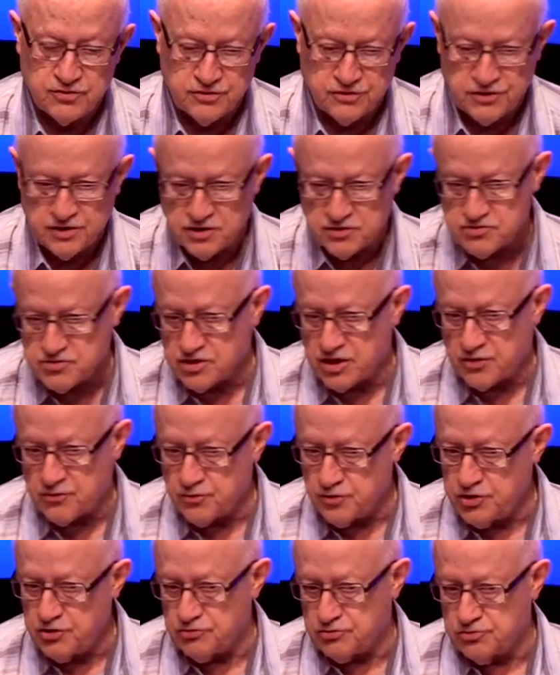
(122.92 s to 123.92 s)
the things that
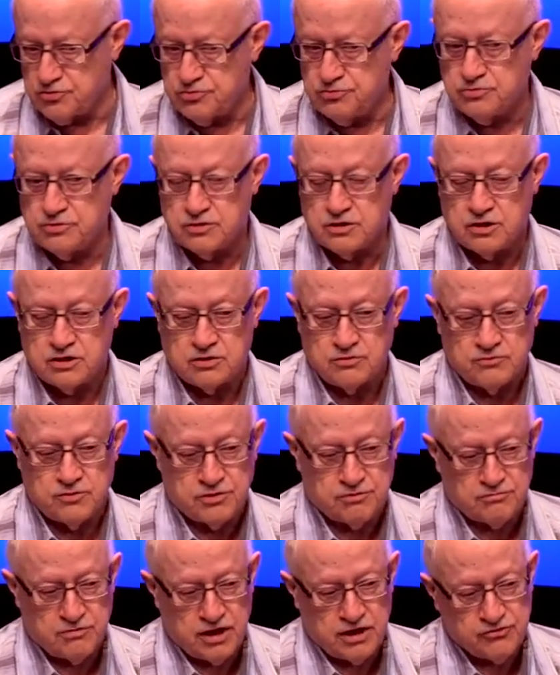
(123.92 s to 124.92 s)
we do uh,
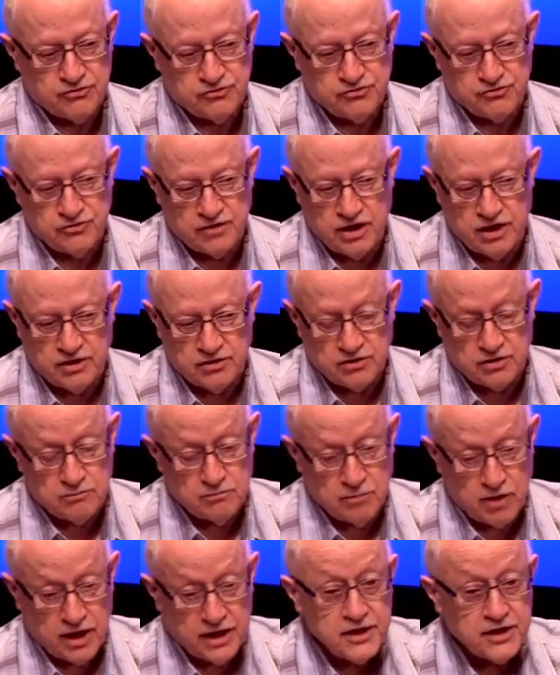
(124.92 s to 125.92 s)
with rest and
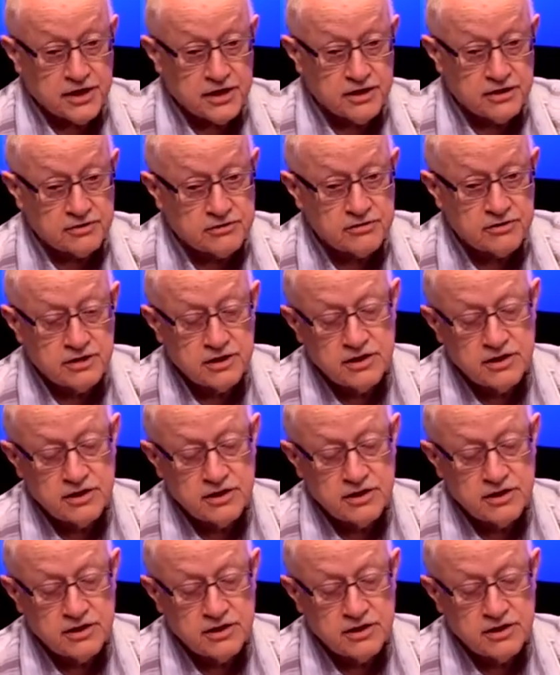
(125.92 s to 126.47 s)
combining it